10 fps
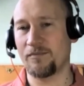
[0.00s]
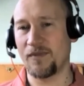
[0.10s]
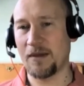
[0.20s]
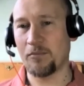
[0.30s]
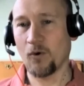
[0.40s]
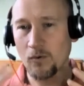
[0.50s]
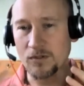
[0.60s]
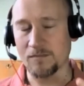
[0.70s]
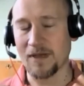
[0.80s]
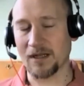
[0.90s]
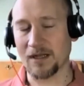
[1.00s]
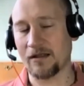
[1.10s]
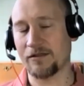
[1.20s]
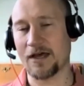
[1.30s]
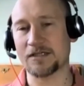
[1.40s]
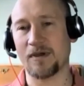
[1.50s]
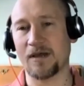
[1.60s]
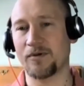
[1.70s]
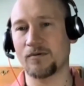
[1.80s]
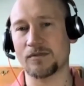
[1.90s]
the important mental health
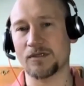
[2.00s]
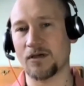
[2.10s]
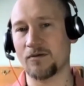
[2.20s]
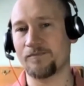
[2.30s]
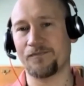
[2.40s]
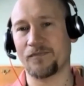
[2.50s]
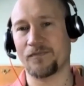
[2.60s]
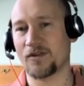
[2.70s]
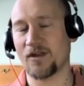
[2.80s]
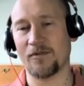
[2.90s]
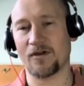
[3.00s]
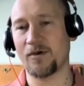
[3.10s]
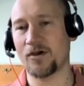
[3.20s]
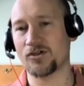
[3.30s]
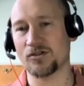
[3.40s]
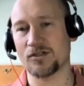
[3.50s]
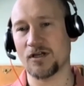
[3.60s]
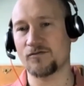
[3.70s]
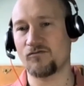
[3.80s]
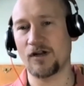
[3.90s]
aspect, but also some of the commercial
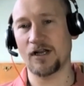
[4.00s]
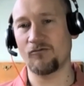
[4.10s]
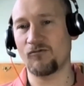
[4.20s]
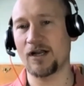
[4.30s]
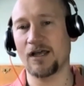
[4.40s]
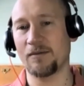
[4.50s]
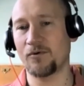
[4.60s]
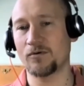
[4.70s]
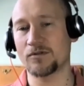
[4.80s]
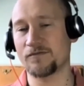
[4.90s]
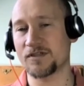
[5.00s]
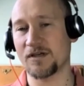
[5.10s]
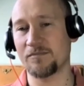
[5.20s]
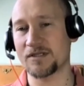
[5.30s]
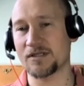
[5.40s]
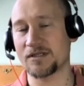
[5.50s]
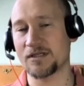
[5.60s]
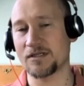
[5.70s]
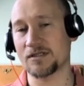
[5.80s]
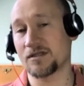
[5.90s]
stuff's really, really important for some
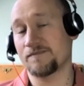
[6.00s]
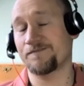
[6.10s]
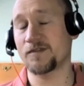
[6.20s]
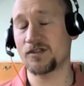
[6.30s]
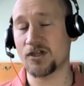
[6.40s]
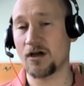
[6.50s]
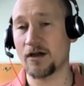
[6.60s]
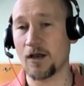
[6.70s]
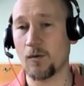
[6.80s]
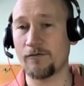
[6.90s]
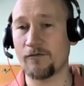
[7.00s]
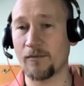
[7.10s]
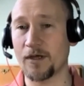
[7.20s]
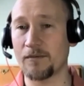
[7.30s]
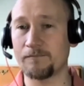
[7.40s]
businesses and just can't get away from it.